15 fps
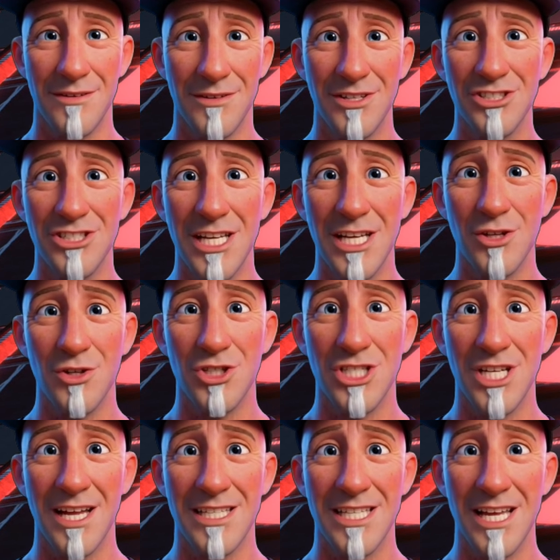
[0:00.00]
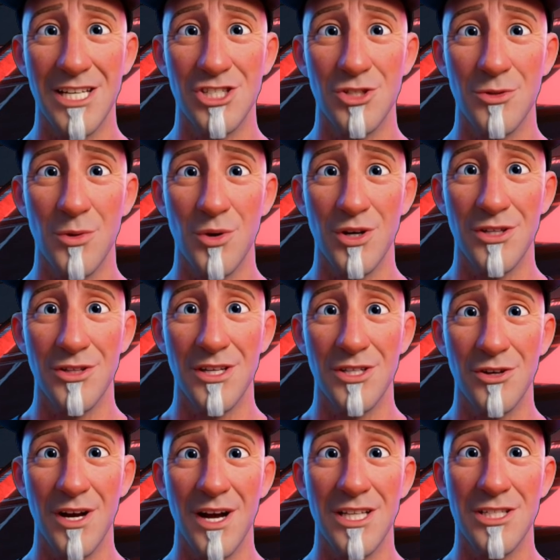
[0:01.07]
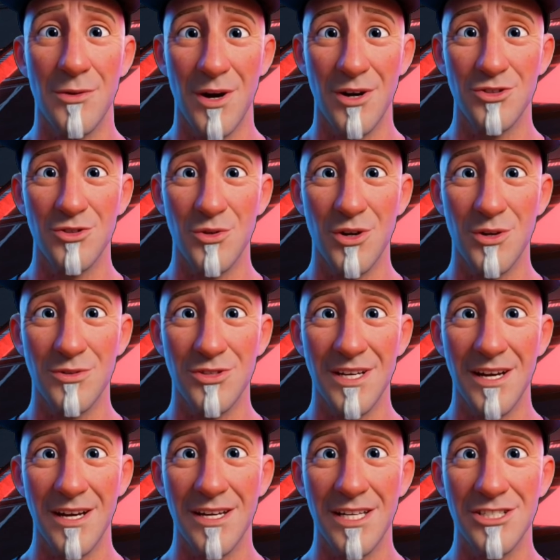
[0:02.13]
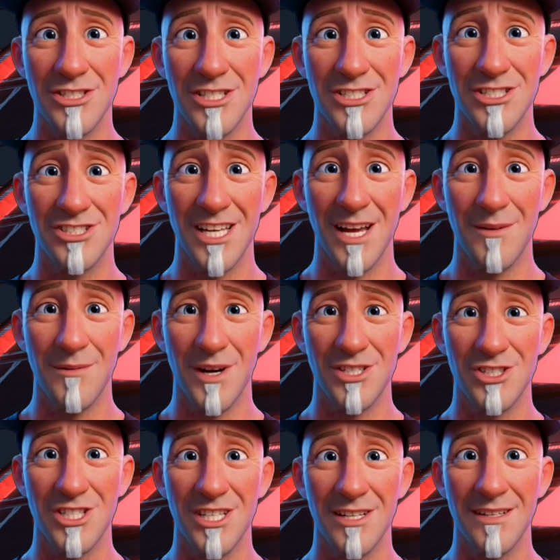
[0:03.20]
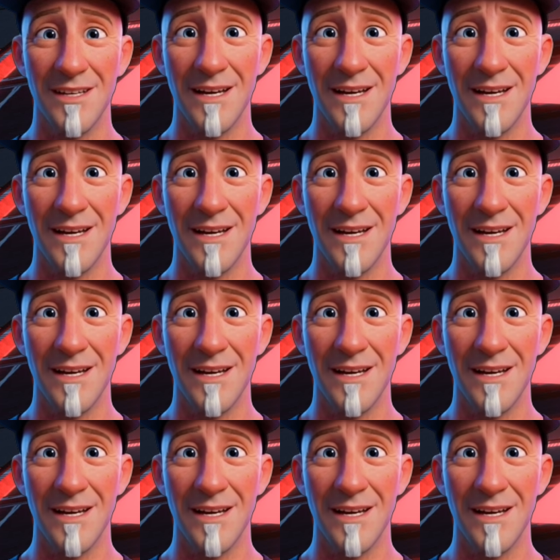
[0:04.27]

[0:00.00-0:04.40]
The single shared tension point that unites both groups is the step budget.